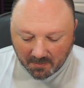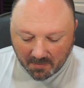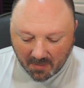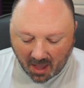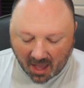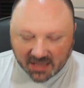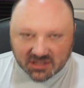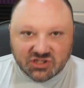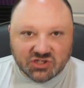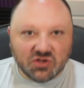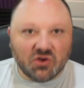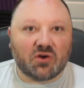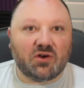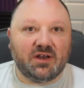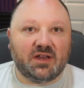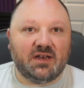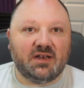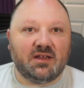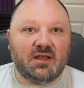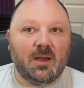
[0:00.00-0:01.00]
I
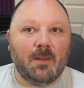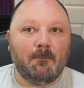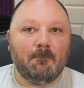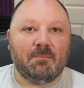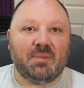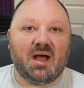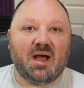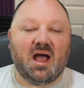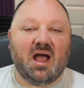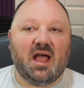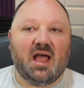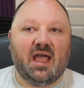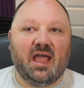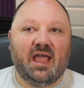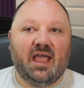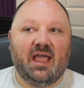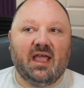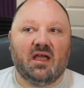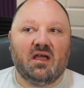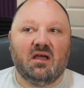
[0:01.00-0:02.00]
started
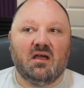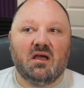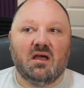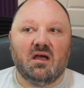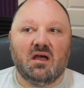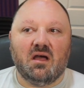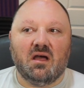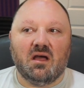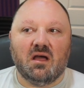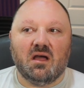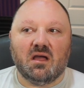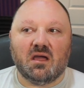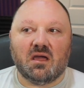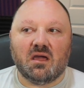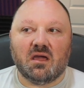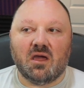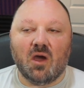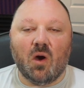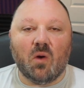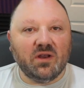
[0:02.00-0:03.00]
by
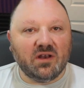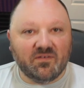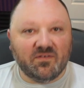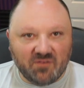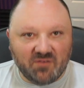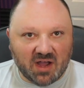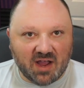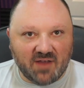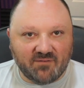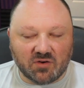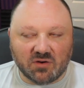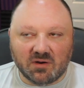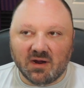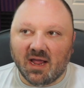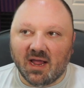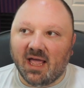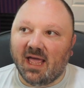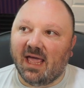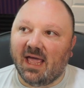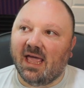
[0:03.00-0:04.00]
going to Fiverr
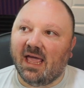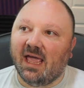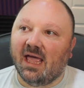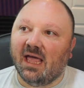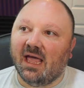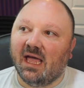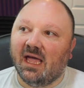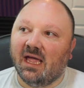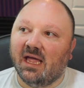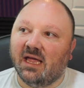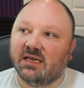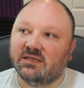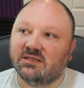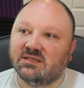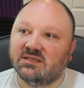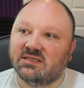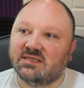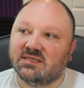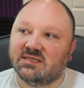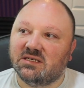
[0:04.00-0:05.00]

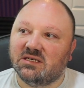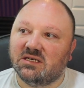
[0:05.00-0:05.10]
and